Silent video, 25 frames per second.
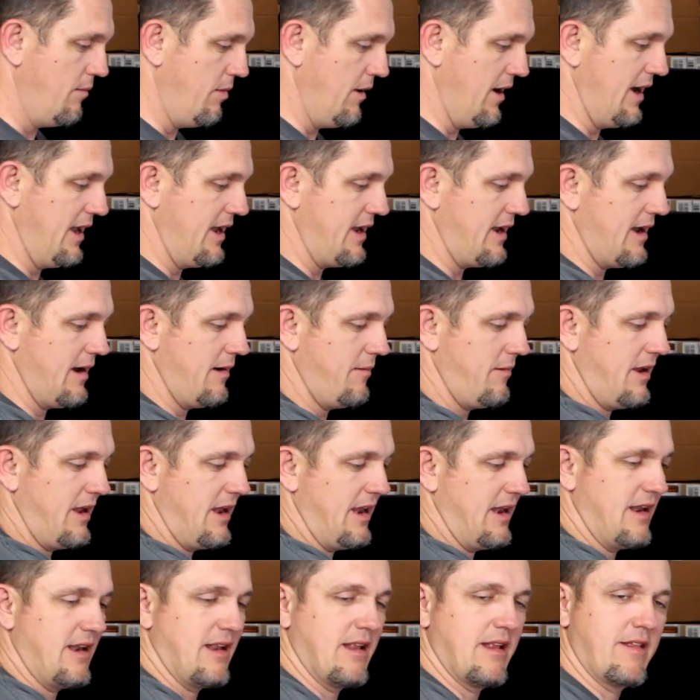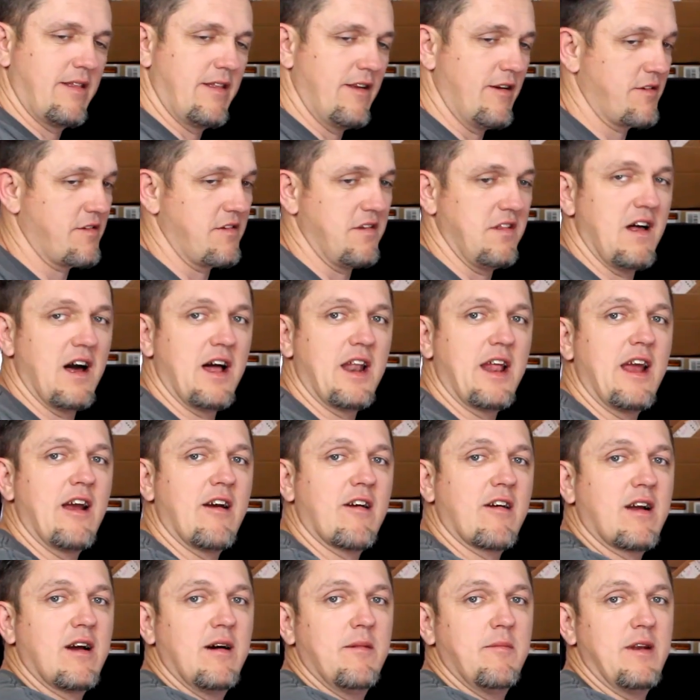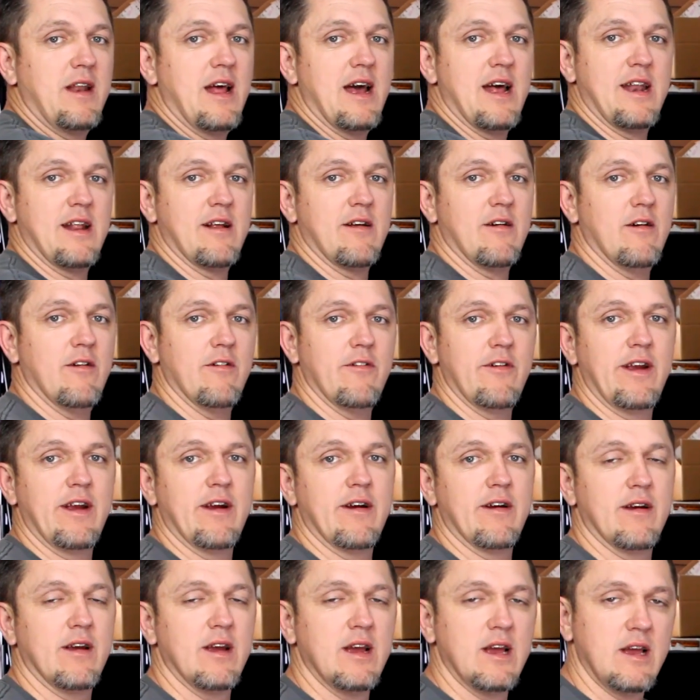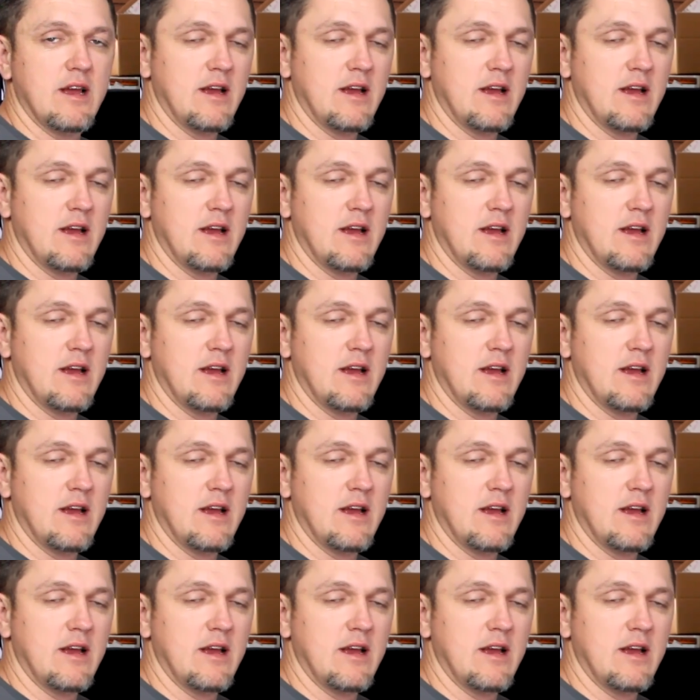but I mean, there's a lot of air coming at it over here.